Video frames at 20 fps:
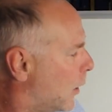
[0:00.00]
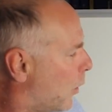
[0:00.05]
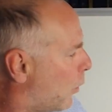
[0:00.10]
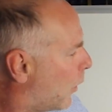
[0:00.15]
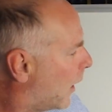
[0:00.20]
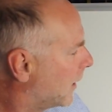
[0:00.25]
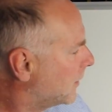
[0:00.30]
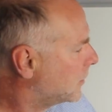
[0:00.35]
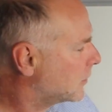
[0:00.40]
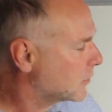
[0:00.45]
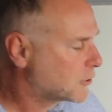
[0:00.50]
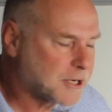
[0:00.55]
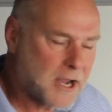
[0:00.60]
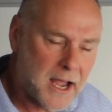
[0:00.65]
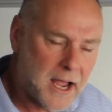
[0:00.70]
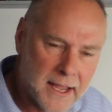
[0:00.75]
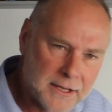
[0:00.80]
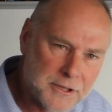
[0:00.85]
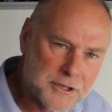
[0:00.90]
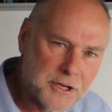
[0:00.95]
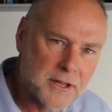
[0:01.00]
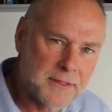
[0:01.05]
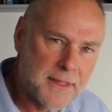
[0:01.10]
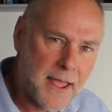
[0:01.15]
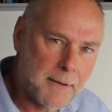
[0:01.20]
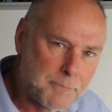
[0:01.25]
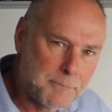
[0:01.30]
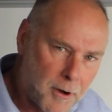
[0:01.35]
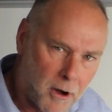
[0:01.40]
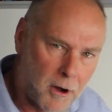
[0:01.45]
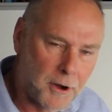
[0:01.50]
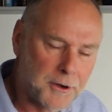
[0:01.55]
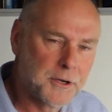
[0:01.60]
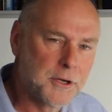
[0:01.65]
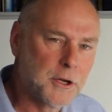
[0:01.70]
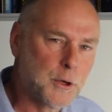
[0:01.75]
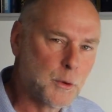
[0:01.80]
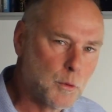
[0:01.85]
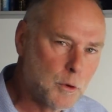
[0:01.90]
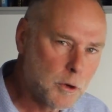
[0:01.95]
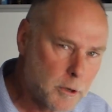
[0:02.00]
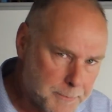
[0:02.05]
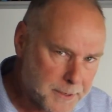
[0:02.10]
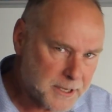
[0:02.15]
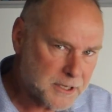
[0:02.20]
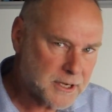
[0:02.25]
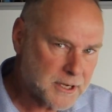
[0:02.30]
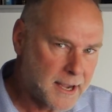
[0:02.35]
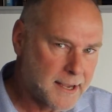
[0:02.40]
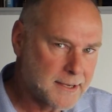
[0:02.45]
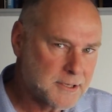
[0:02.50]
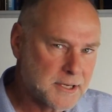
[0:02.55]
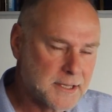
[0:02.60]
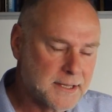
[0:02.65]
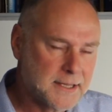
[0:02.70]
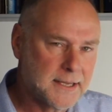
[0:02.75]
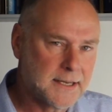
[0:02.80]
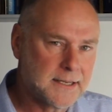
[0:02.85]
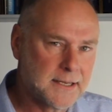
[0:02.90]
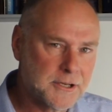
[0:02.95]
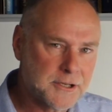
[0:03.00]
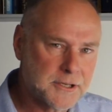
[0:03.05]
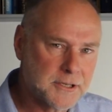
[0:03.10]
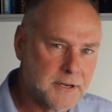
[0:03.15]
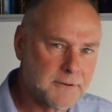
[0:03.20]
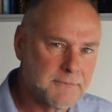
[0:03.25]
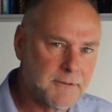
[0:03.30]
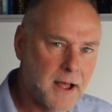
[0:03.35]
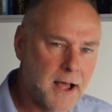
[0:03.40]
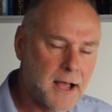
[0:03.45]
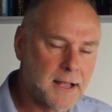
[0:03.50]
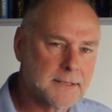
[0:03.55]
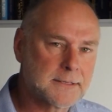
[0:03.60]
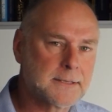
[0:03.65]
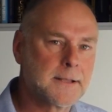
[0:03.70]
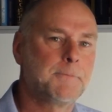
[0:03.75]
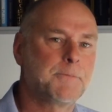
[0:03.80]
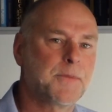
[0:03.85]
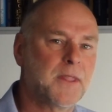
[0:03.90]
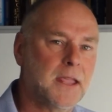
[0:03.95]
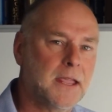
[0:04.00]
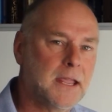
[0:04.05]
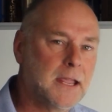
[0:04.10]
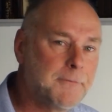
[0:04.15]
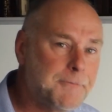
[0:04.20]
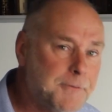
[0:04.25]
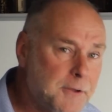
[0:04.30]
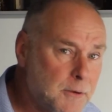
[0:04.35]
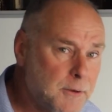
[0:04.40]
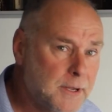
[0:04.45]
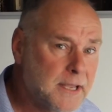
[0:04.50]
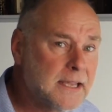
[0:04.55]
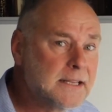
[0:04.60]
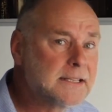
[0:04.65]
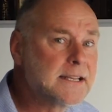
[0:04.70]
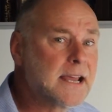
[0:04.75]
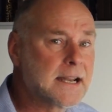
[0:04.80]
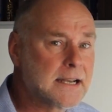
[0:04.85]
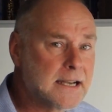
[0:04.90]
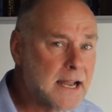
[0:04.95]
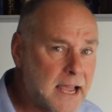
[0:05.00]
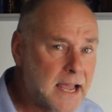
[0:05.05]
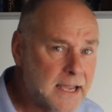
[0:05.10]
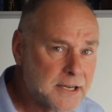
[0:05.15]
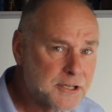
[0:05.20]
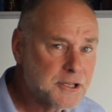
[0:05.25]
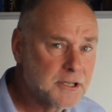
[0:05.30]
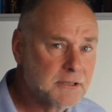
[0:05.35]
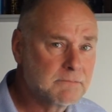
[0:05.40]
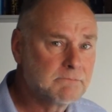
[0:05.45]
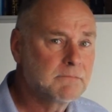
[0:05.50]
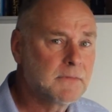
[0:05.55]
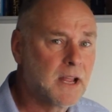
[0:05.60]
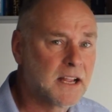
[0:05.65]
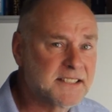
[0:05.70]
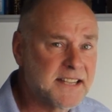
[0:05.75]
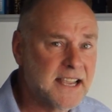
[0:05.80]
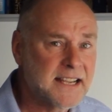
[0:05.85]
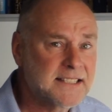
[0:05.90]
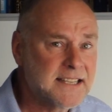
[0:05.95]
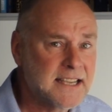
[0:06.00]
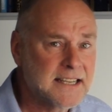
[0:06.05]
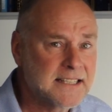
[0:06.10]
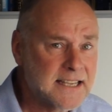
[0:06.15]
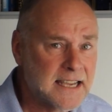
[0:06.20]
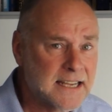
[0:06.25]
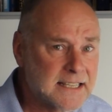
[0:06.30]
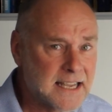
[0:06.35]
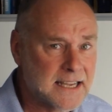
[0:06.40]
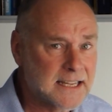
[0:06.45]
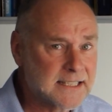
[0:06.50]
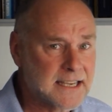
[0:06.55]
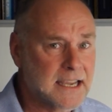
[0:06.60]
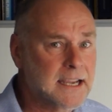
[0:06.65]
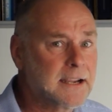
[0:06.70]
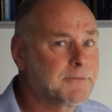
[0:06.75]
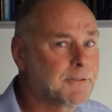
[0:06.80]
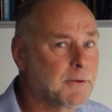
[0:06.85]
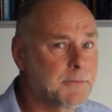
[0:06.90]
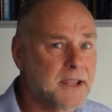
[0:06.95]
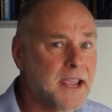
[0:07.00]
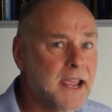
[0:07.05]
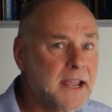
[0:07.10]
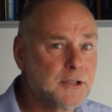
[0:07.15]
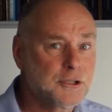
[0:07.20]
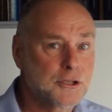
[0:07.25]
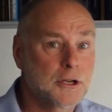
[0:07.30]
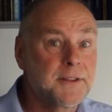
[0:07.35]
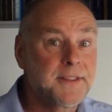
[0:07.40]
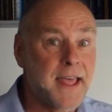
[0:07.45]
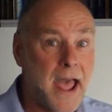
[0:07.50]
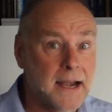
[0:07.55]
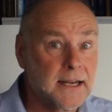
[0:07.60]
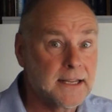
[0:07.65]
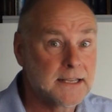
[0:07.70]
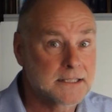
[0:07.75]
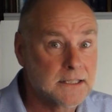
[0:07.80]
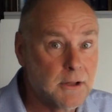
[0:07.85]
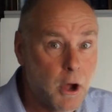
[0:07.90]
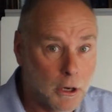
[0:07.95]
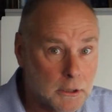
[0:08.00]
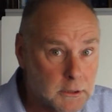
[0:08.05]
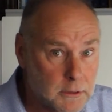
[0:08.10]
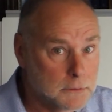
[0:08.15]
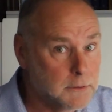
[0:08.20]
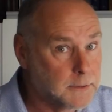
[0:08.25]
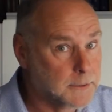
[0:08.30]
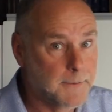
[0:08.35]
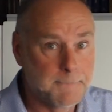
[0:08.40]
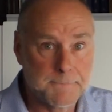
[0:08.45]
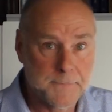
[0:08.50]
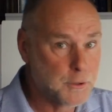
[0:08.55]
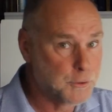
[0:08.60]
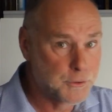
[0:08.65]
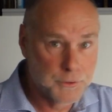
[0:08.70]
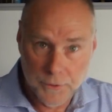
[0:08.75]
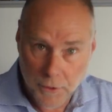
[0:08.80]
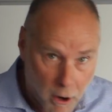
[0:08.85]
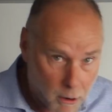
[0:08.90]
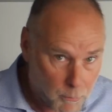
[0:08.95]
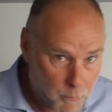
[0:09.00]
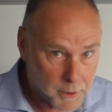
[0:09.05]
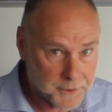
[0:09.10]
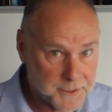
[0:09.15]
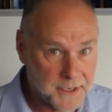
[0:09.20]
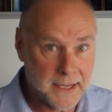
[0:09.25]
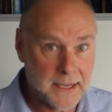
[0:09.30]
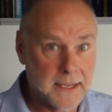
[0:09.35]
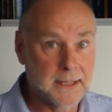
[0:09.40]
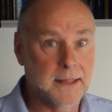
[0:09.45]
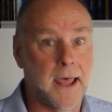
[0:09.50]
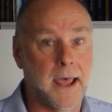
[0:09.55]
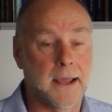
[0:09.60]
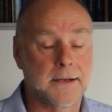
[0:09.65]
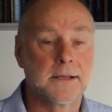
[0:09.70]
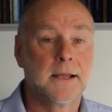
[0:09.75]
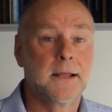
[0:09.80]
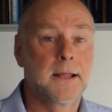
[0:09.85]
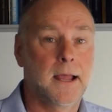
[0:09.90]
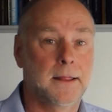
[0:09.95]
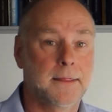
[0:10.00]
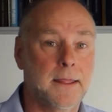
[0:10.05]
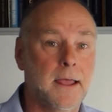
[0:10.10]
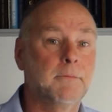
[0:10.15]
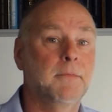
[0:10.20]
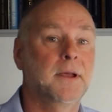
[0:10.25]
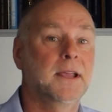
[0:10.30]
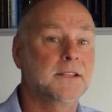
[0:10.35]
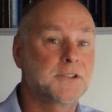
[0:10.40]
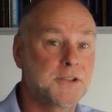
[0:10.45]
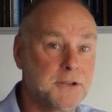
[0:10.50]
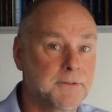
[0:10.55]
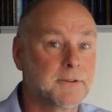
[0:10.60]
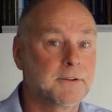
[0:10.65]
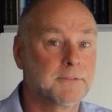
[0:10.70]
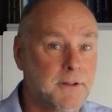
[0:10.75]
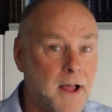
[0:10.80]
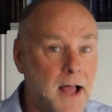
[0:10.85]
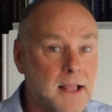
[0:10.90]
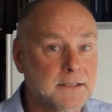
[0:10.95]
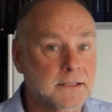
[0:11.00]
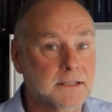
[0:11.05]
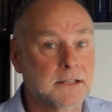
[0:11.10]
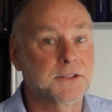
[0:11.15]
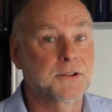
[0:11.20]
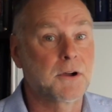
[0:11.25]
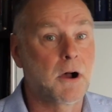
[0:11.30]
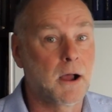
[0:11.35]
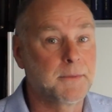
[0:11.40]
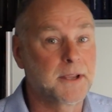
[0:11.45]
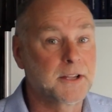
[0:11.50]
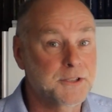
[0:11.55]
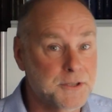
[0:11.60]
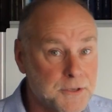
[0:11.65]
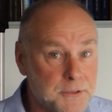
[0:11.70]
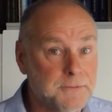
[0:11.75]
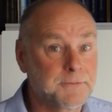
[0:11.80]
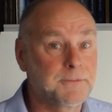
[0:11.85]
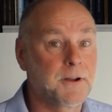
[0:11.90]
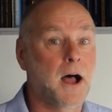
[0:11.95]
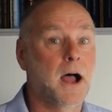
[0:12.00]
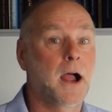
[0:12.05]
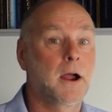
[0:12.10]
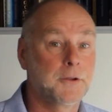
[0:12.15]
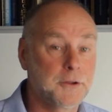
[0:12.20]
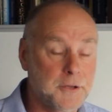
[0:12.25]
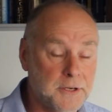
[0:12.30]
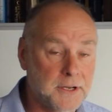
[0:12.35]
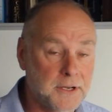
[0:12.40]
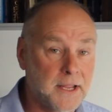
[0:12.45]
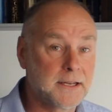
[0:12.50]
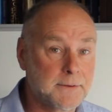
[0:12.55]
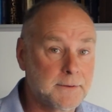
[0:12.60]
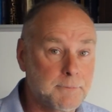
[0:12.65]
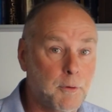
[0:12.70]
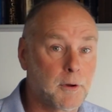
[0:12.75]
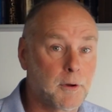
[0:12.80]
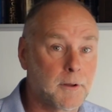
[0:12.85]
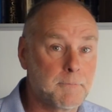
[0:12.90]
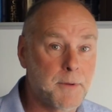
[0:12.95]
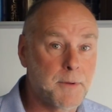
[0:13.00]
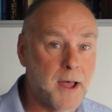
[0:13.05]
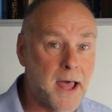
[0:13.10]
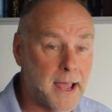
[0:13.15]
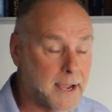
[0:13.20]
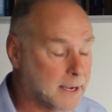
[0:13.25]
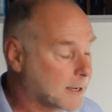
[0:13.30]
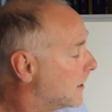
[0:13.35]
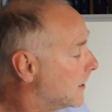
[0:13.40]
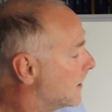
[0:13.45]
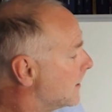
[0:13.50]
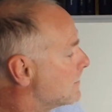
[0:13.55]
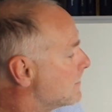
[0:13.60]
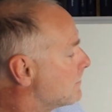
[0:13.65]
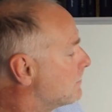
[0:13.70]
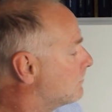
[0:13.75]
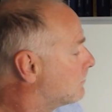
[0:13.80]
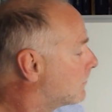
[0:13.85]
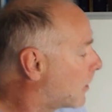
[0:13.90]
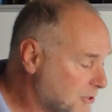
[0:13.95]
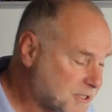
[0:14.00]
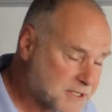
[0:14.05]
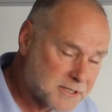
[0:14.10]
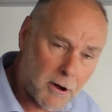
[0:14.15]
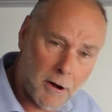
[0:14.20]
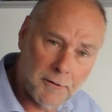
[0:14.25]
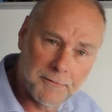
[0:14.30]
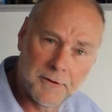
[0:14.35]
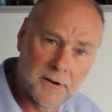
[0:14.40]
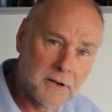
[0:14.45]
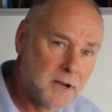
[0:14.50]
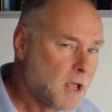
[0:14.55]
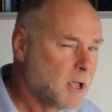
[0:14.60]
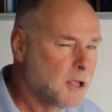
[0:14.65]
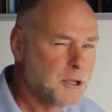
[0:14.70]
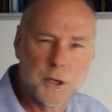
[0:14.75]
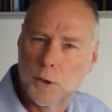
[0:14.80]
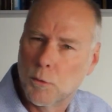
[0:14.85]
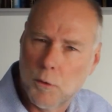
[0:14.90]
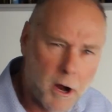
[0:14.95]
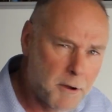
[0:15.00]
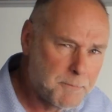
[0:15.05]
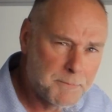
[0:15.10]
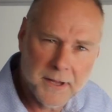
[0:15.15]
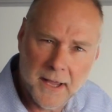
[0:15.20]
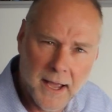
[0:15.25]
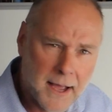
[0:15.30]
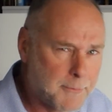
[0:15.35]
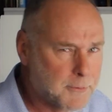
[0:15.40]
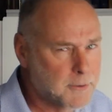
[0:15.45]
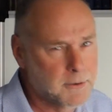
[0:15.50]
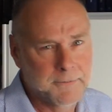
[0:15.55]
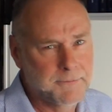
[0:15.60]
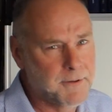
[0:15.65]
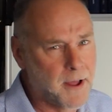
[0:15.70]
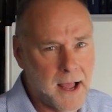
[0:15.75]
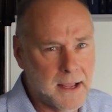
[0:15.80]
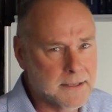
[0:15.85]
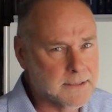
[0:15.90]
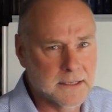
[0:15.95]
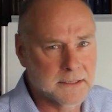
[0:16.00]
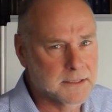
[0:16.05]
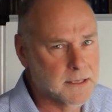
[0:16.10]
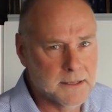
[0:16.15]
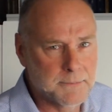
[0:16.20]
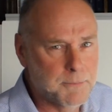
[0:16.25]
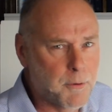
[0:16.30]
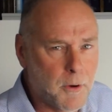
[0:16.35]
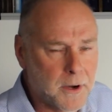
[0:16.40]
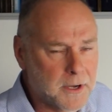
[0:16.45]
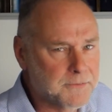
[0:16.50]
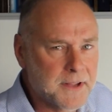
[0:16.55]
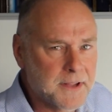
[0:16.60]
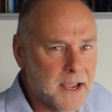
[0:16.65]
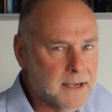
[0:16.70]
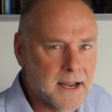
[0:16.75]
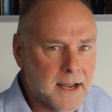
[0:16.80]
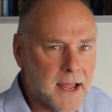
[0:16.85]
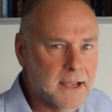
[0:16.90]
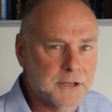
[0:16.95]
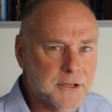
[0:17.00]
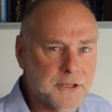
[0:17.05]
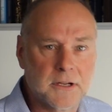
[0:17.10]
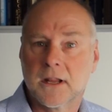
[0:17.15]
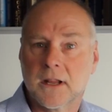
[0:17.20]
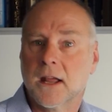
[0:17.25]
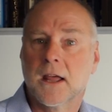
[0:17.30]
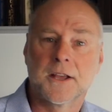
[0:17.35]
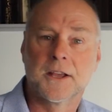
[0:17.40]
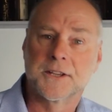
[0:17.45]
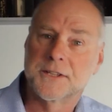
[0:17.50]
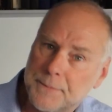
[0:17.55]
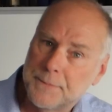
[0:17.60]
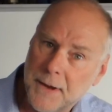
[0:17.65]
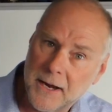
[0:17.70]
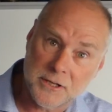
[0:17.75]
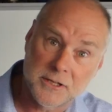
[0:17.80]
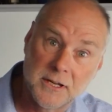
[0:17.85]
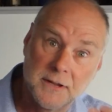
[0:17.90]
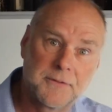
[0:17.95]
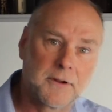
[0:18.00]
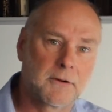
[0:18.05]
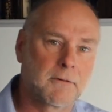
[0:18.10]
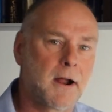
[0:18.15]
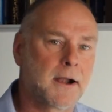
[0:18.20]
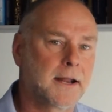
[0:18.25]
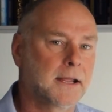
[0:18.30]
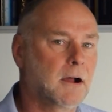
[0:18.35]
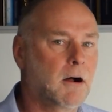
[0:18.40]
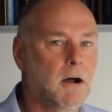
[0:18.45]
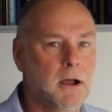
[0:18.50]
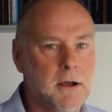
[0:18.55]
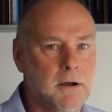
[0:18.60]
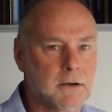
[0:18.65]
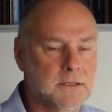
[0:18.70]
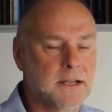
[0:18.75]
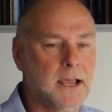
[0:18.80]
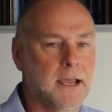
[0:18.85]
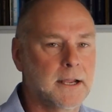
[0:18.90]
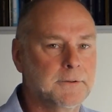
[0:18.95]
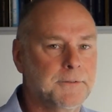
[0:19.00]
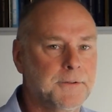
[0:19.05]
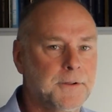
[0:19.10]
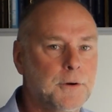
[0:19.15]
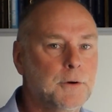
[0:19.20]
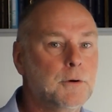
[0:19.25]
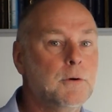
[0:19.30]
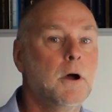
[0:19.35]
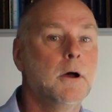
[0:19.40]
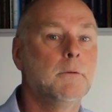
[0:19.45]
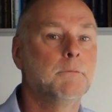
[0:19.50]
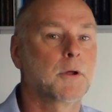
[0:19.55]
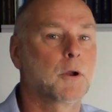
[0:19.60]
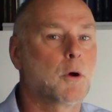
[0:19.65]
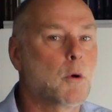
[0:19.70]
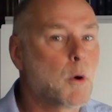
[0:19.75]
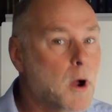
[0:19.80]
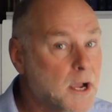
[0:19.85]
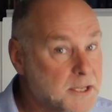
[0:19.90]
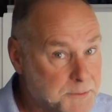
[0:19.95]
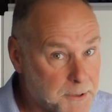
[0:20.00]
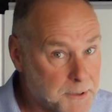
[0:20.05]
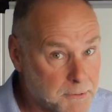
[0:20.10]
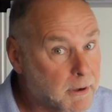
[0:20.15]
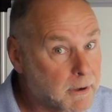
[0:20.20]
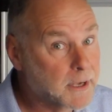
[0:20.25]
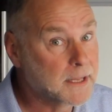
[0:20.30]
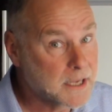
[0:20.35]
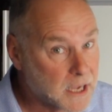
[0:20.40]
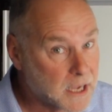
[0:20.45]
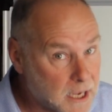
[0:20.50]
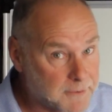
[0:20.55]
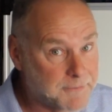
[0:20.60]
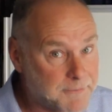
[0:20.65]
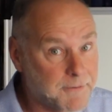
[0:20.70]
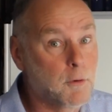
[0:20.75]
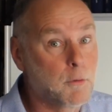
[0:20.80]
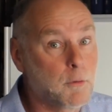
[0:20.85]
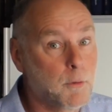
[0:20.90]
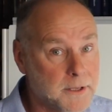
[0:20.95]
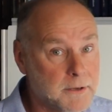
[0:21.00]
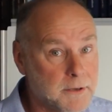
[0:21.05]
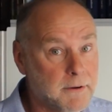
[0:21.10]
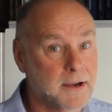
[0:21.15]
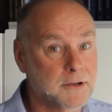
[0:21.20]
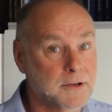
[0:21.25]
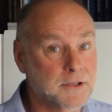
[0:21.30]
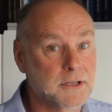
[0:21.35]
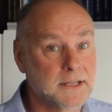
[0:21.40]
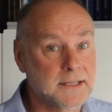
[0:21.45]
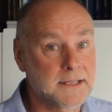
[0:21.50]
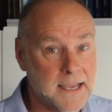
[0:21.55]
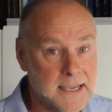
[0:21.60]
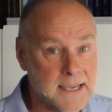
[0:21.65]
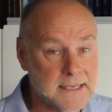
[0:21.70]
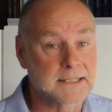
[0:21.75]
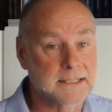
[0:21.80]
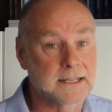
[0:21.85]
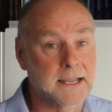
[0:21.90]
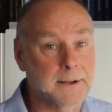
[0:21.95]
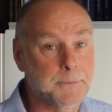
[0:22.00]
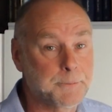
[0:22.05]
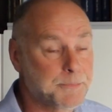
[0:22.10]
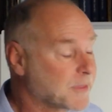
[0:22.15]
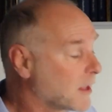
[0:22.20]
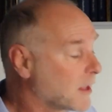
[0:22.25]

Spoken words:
When you change that pot, you will be changing the ignition advance. If you hear detonation, a tink, tink, tink, tink, tink from the engine, that is not good. You do not want to hear that. And that means you've advanced the timing too far and you need to pull it back. Most often, you won't be able to advance it to the point of detonation, especially if you're running high octane fuel, but always be really careful when you're actually testing.